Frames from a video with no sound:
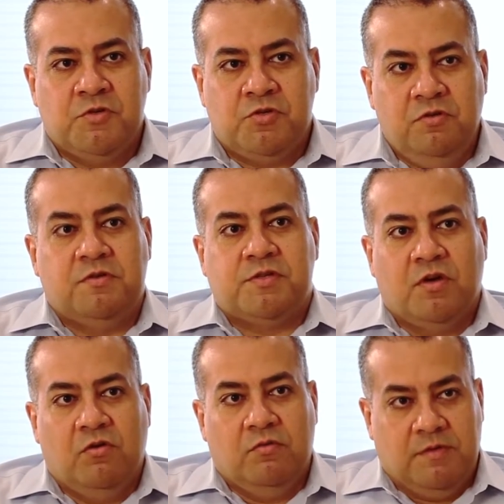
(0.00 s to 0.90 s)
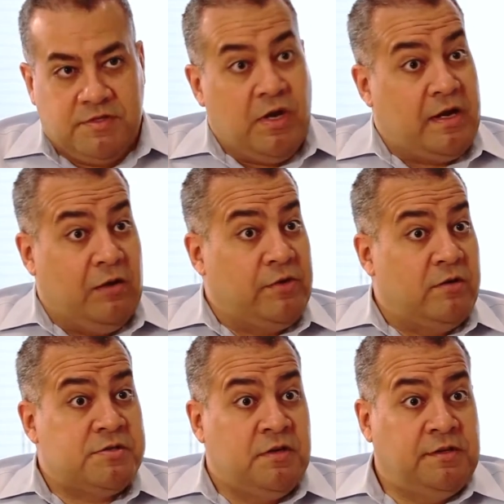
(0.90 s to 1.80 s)
Sure. So yeah, Cloudera
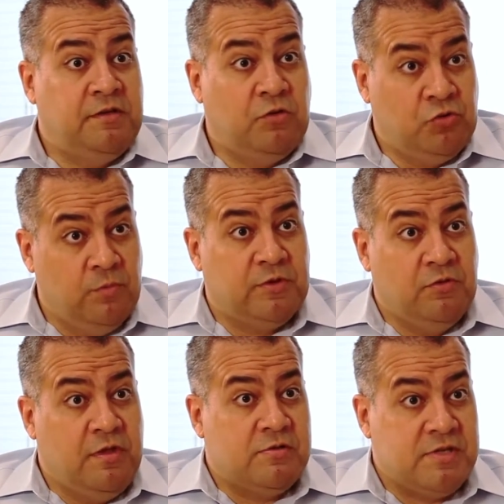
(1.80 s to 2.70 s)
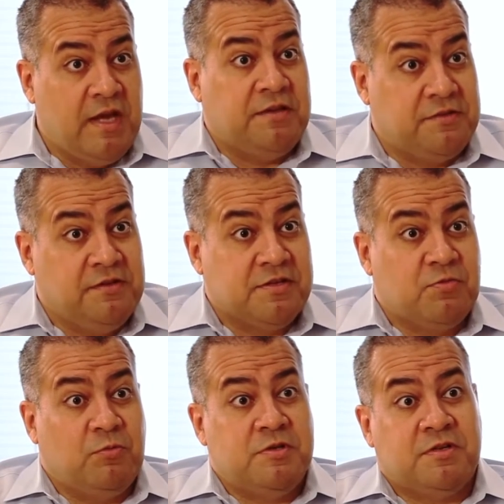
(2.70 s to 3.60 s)
was started October 2008. That's
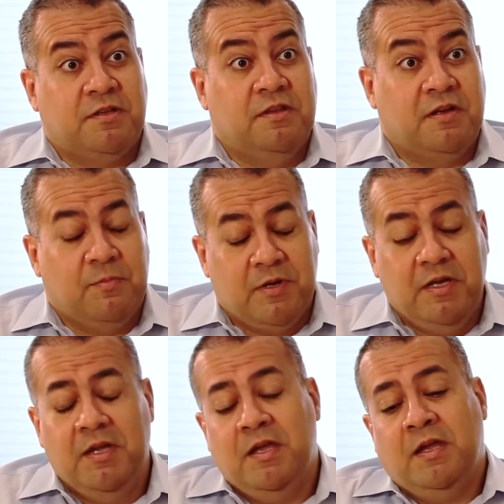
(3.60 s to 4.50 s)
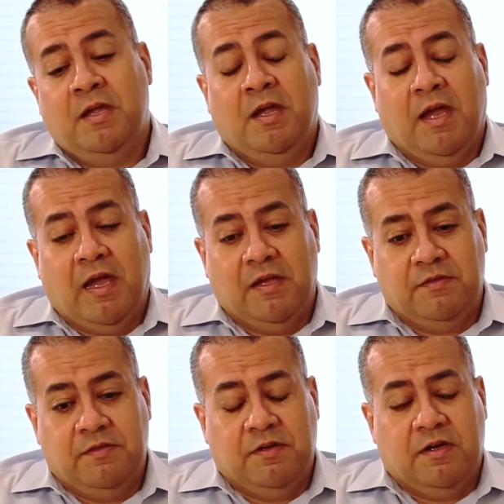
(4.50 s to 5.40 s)
when we started the company.
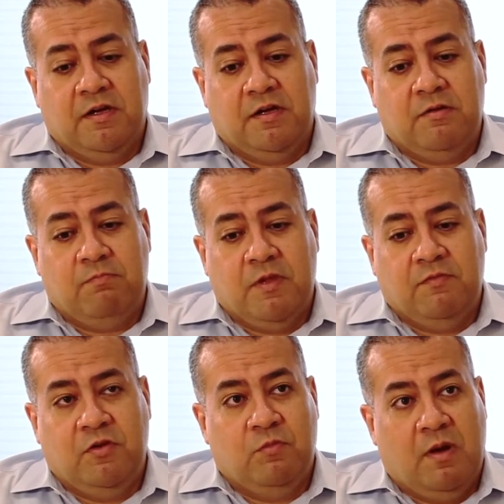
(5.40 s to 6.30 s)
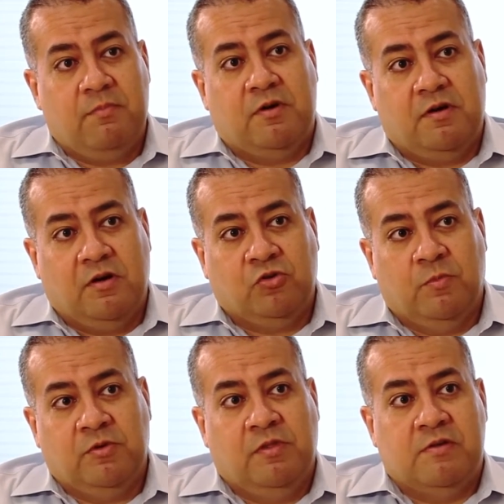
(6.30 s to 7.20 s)
And if you remember,
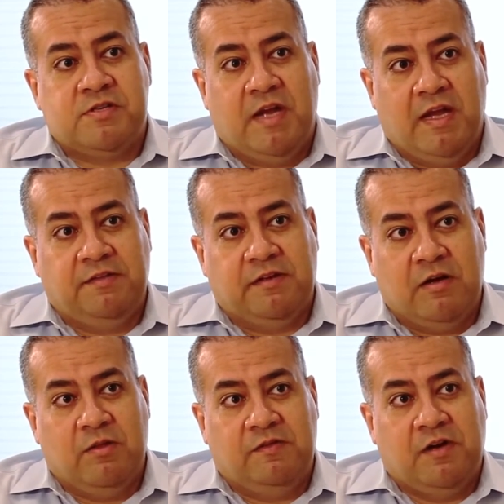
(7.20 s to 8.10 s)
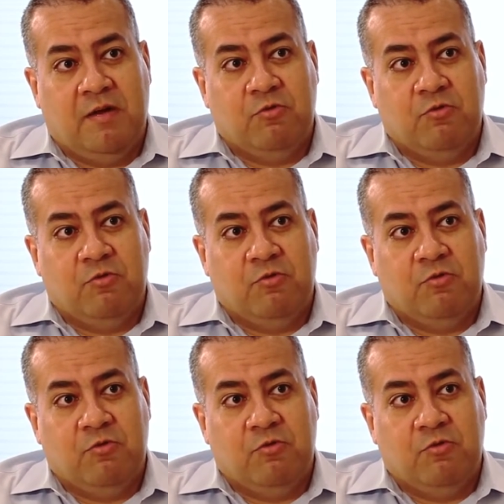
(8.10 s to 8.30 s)
October 2008, around the time